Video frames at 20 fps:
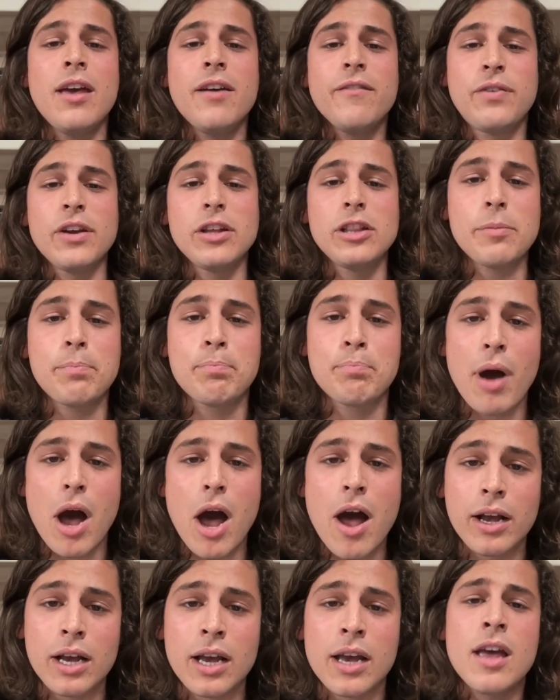Philip
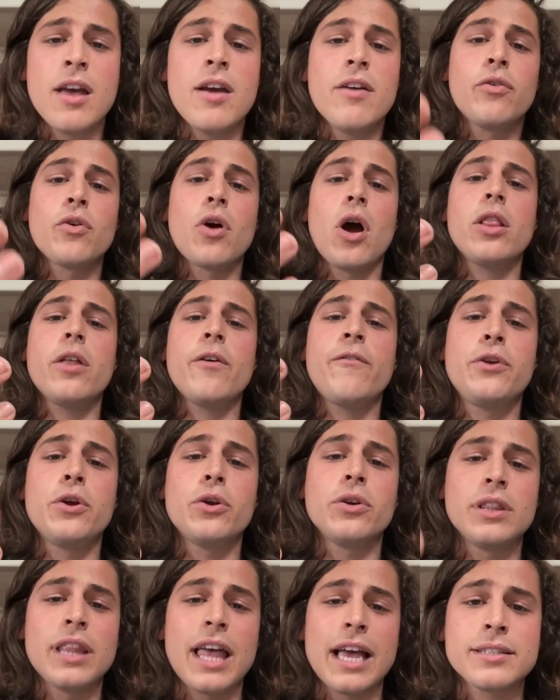Bach, for all of
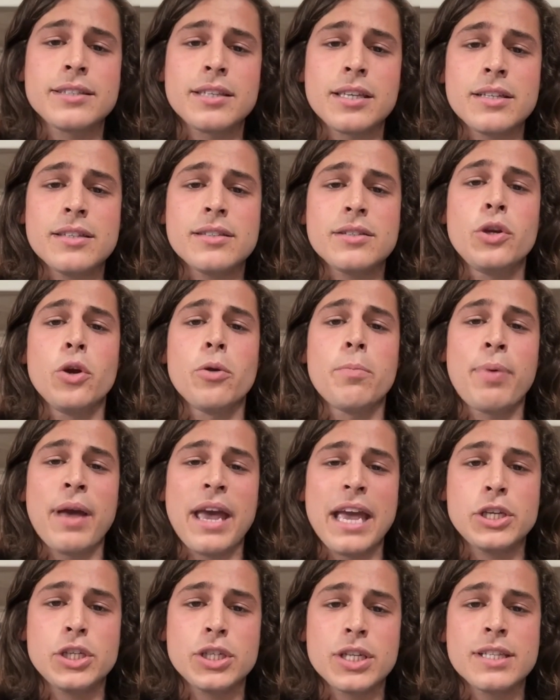your lessons, your
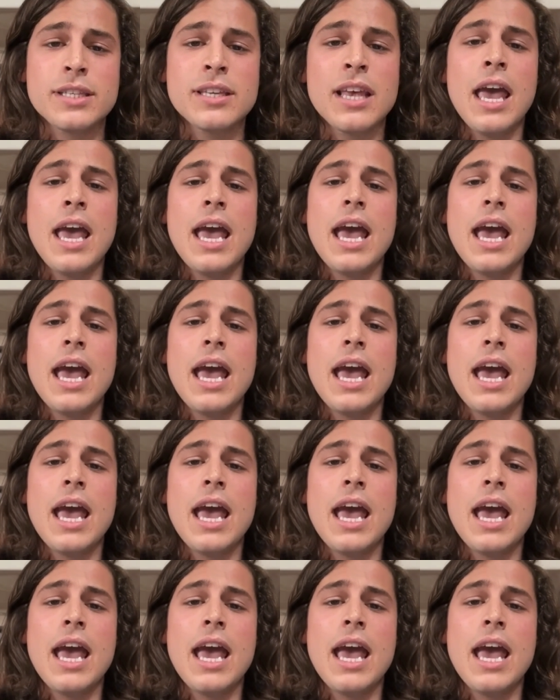patience,